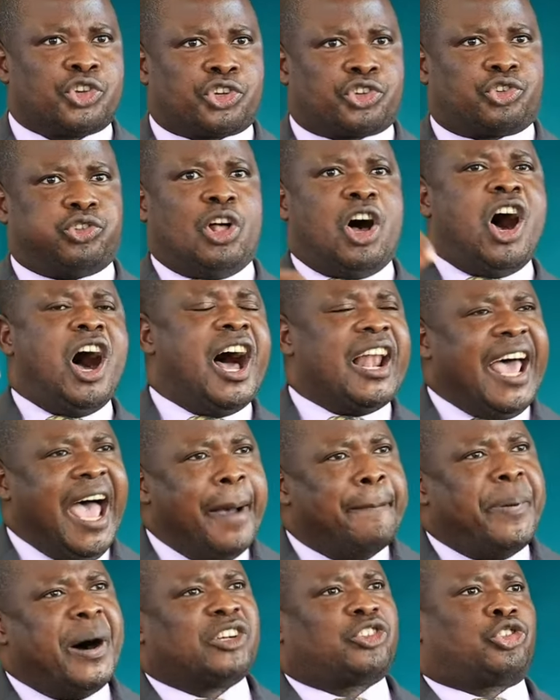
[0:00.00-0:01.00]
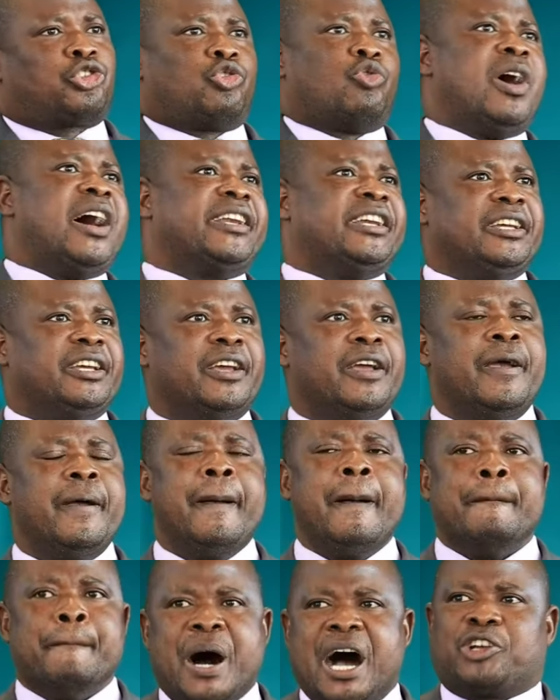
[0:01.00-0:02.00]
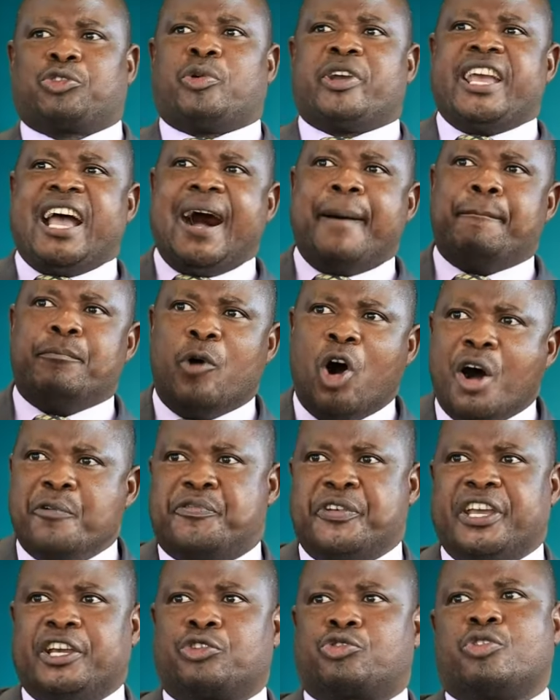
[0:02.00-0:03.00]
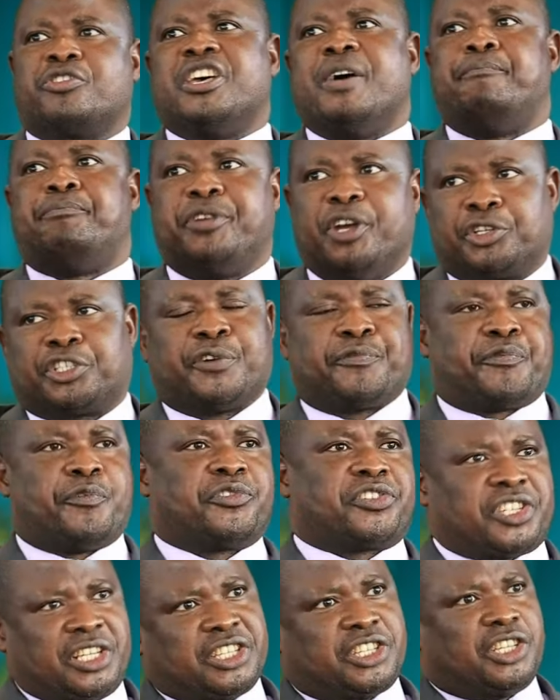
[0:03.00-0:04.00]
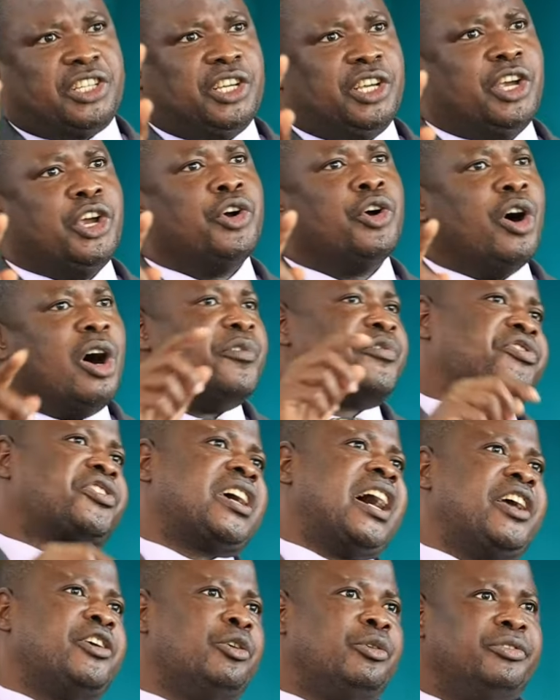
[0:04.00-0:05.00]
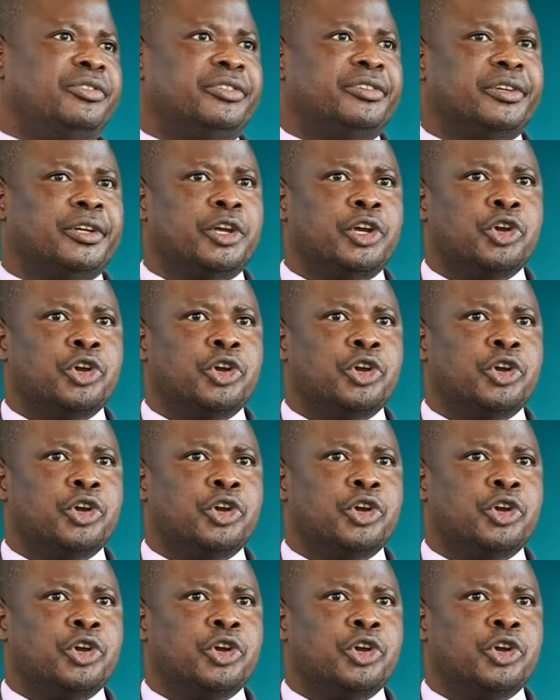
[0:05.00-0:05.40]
slowly but surely. But we are moving to the beautiful city of Zion.